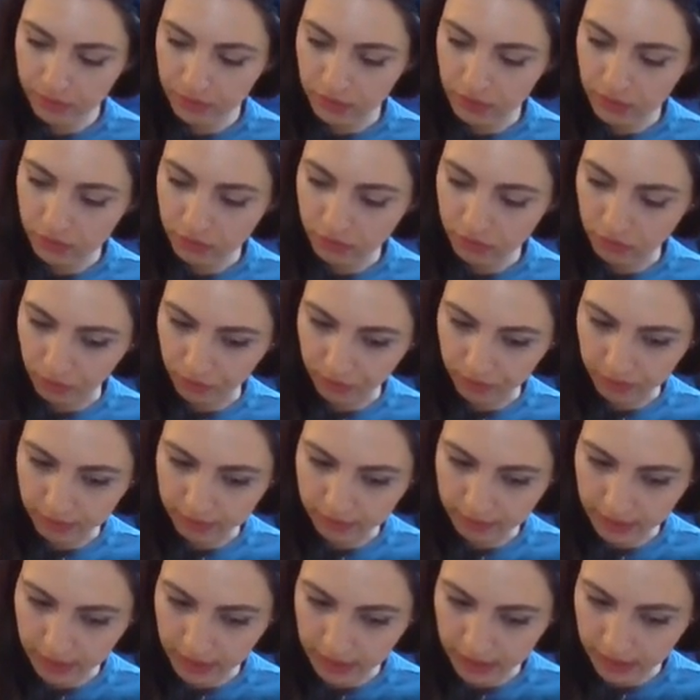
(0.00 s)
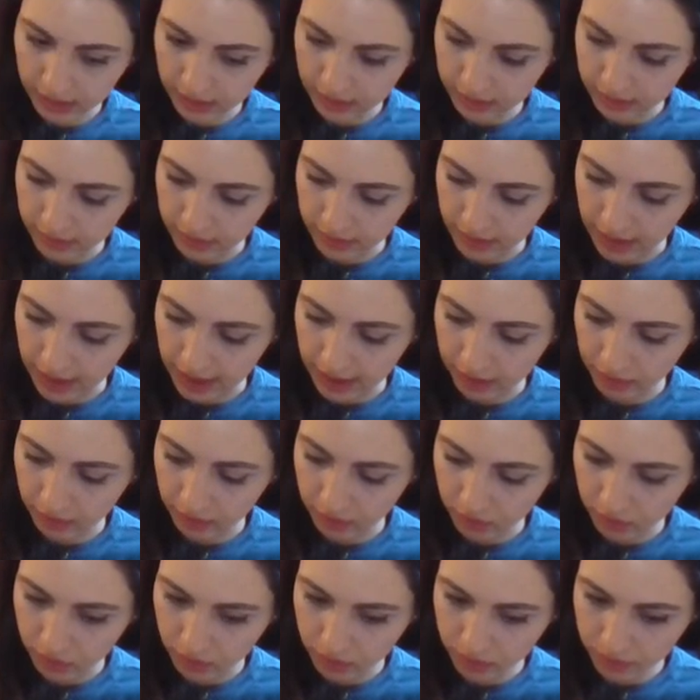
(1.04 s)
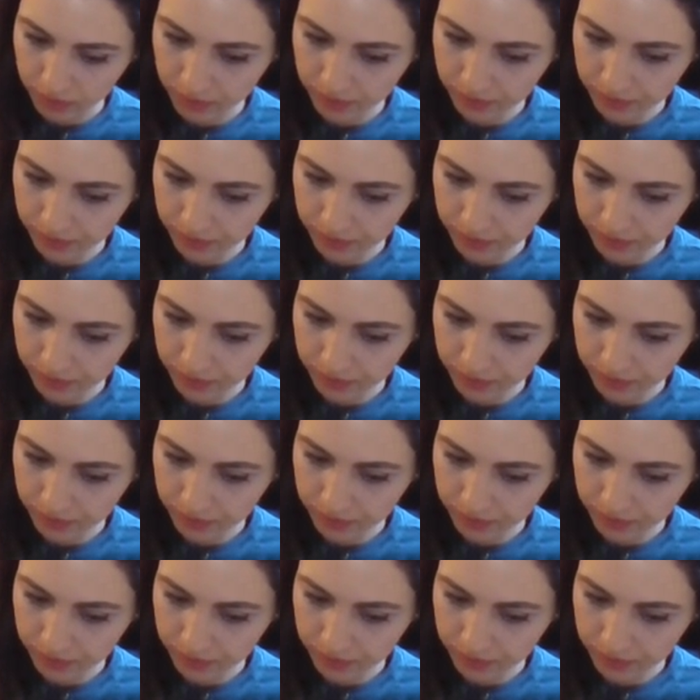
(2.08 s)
So we say the angle